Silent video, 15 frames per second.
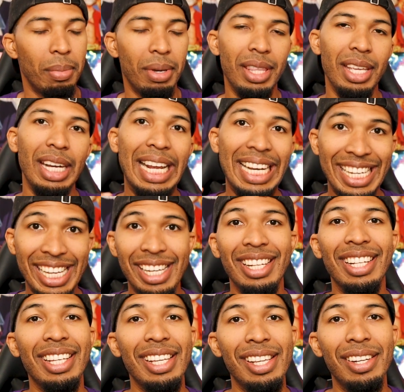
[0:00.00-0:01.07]
But then I did
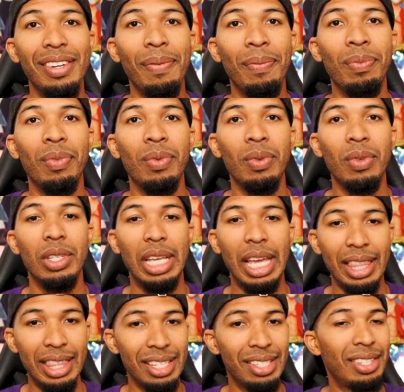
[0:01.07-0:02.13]
it again
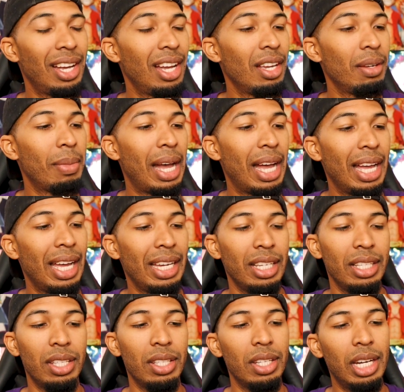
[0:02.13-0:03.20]
and this time
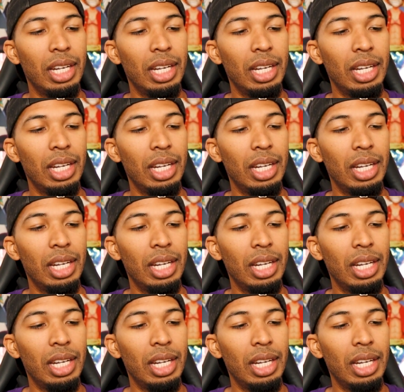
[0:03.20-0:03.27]
I